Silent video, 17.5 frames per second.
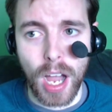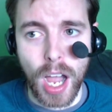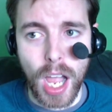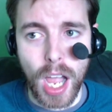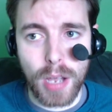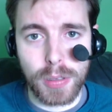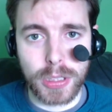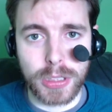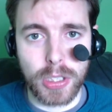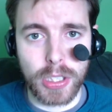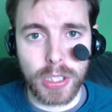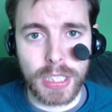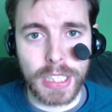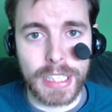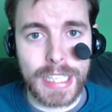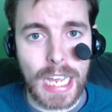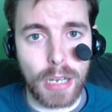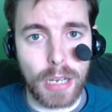I was
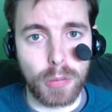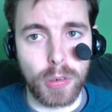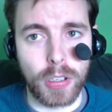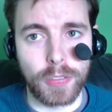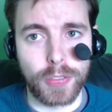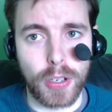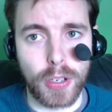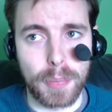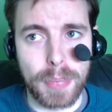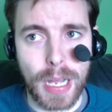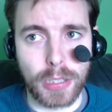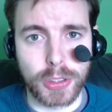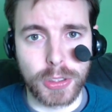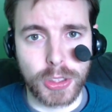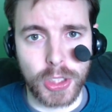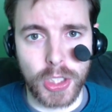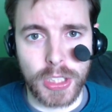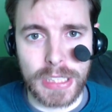lucky to get one for
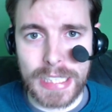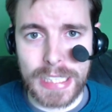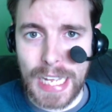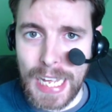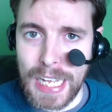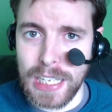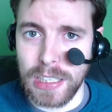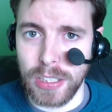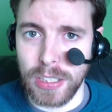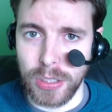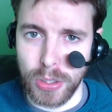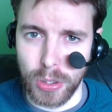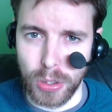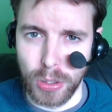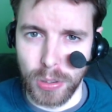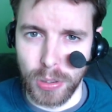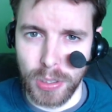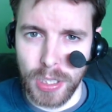about
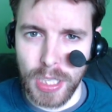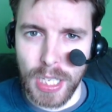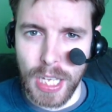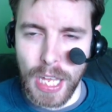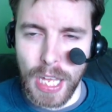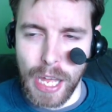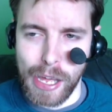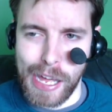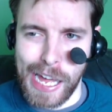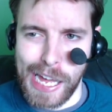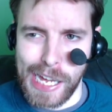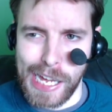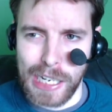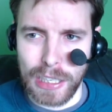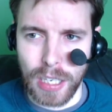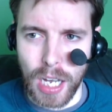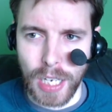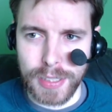€38.
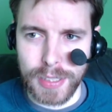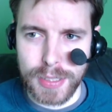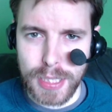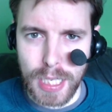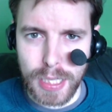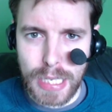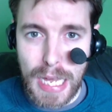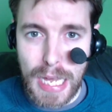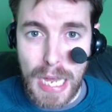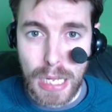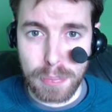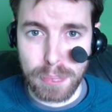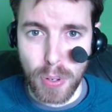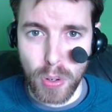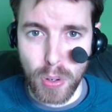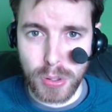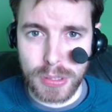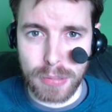And I think I had
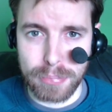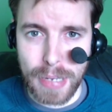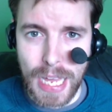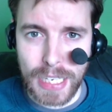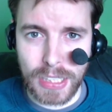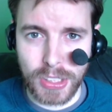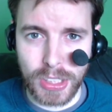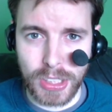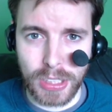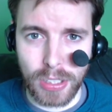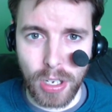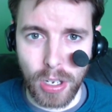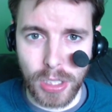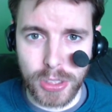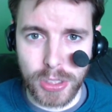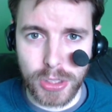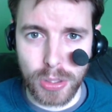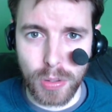post and packaging
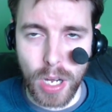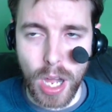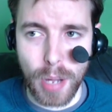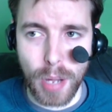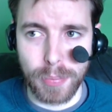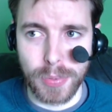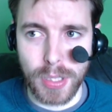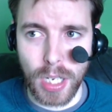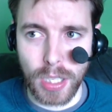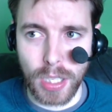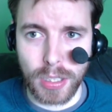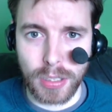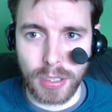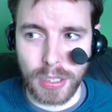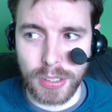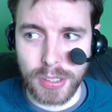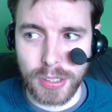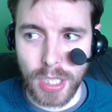also. I'm not
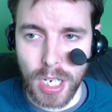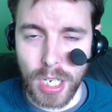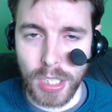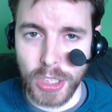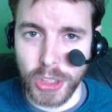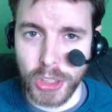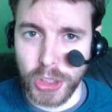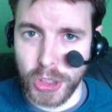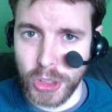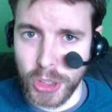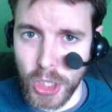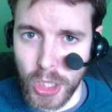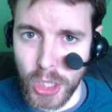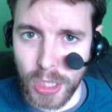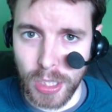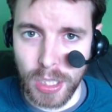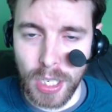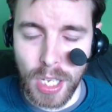entirely
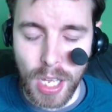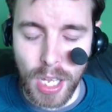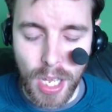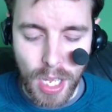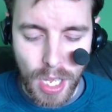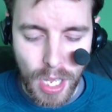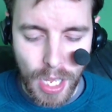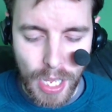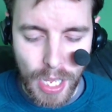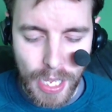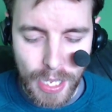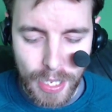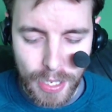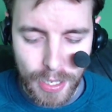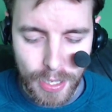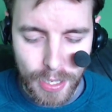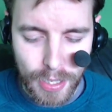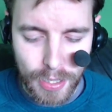sure.
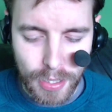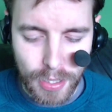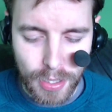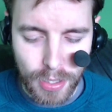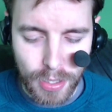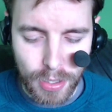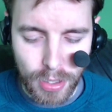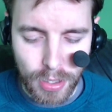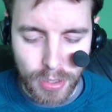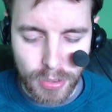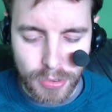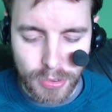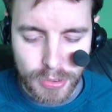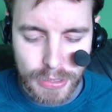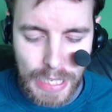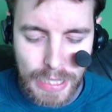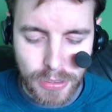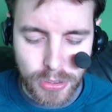That
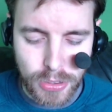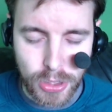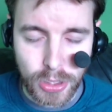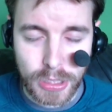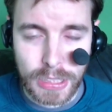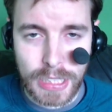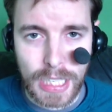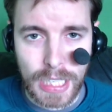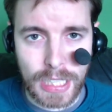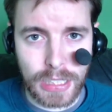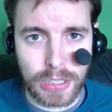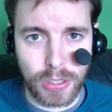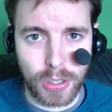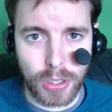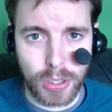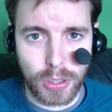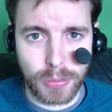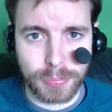
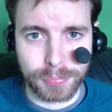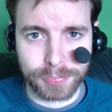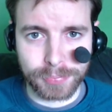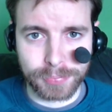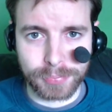€38,